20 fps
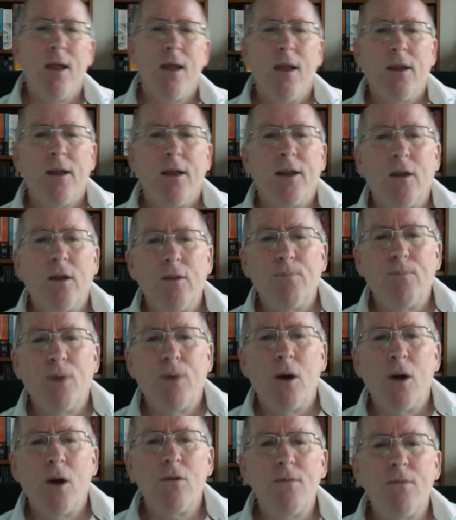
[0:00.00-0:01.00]
Now
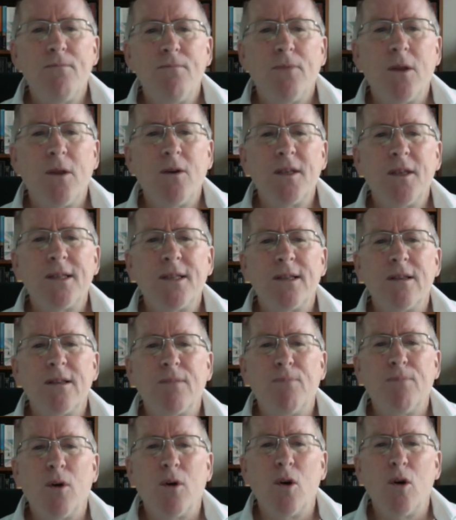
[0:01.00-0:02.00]
notice that the
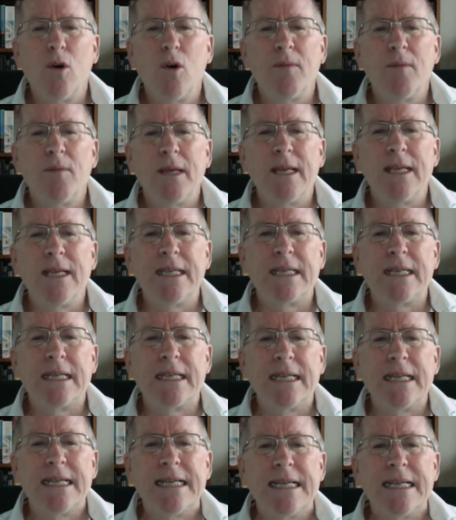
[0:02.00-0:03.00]
poem
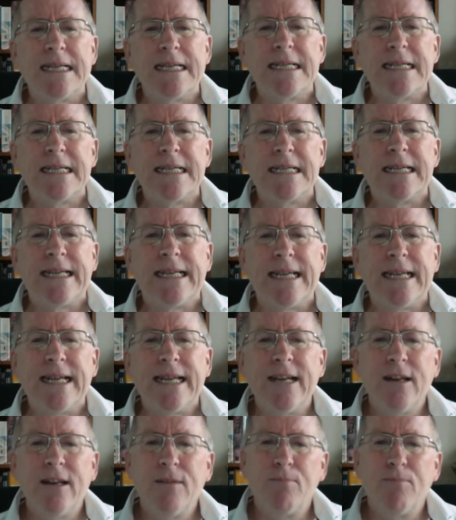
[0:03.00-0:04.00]
is, in
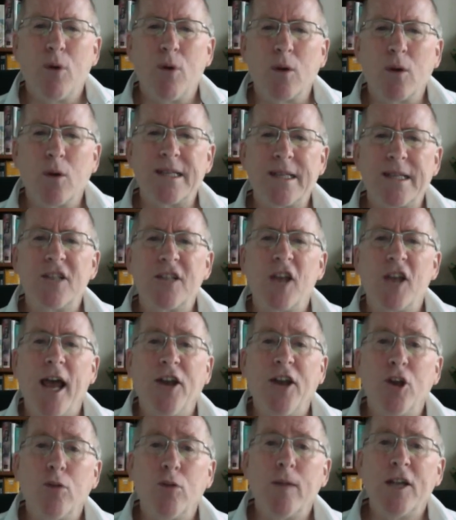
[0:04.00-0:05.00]
an important sense, a
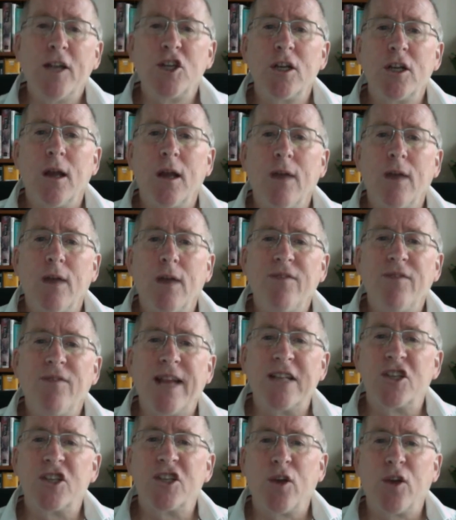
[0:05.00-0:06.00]
narration of
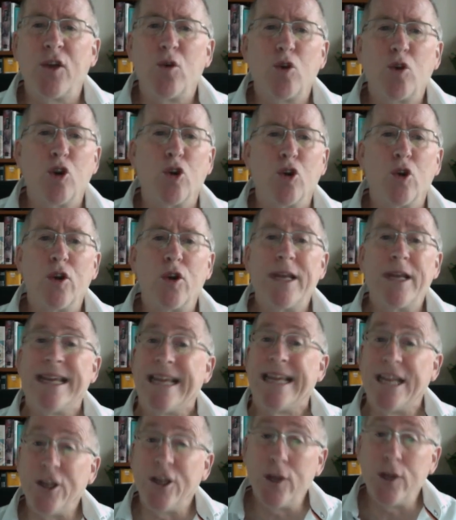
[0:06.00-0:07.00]
events that occurred
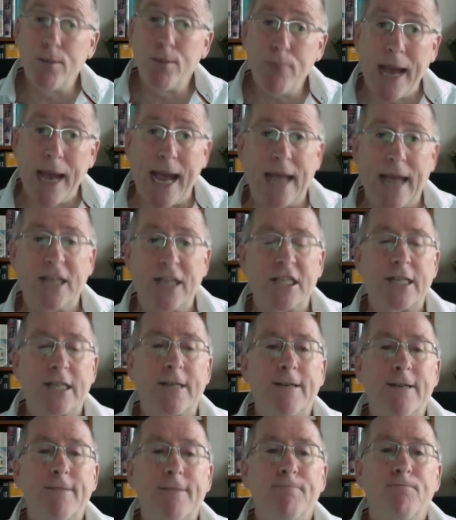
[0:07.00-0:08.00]
in the
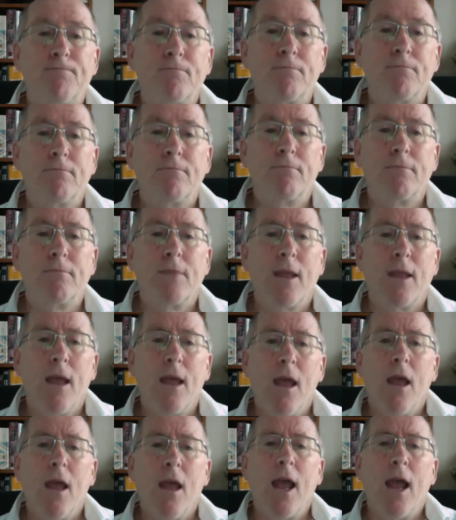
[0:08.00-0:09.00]
past.
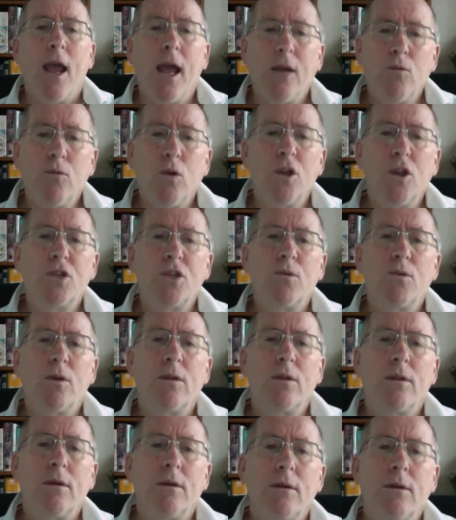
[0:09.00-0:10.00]
And
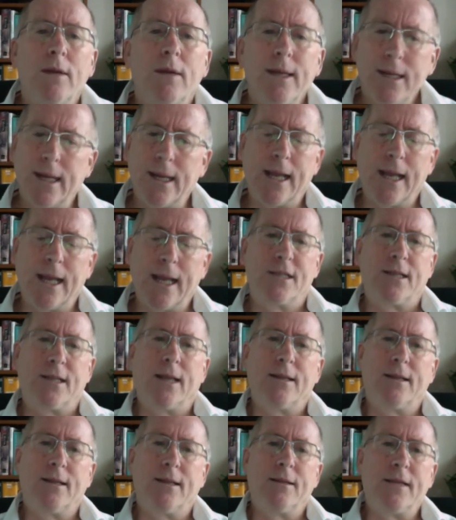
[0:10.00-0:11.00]
Wordsworth indicates
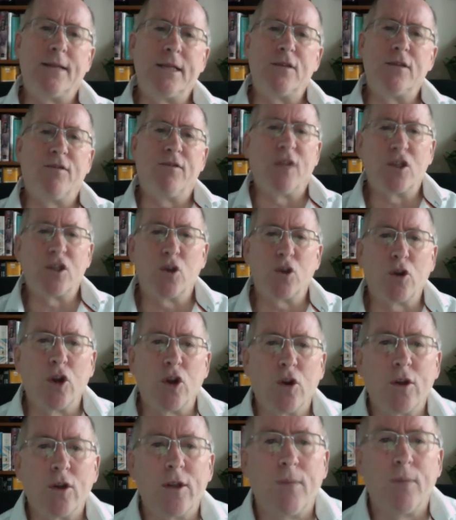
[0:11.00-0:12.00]
that these events
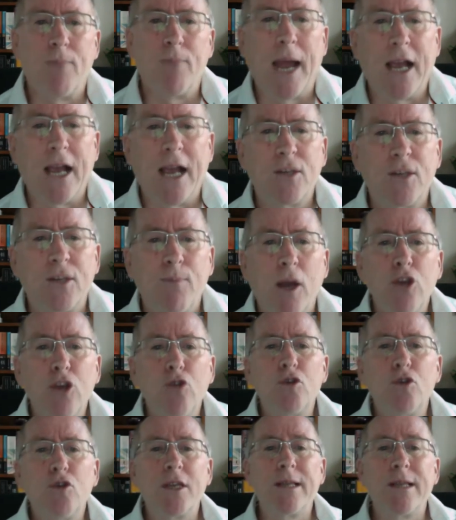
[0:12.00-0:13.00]
occurred in the past by
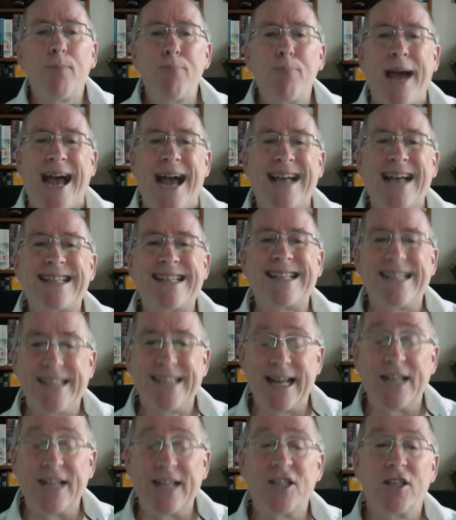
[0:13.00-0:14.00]
using the past
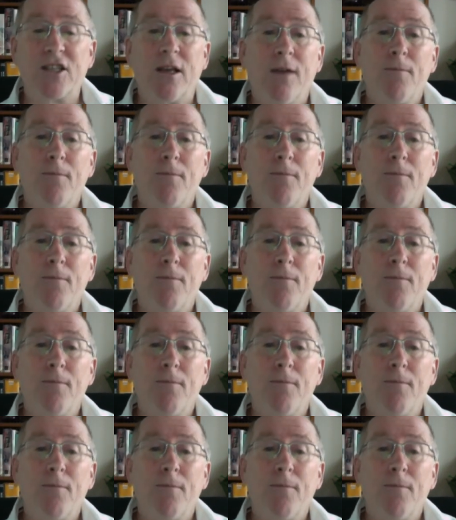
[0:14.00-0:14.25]
tense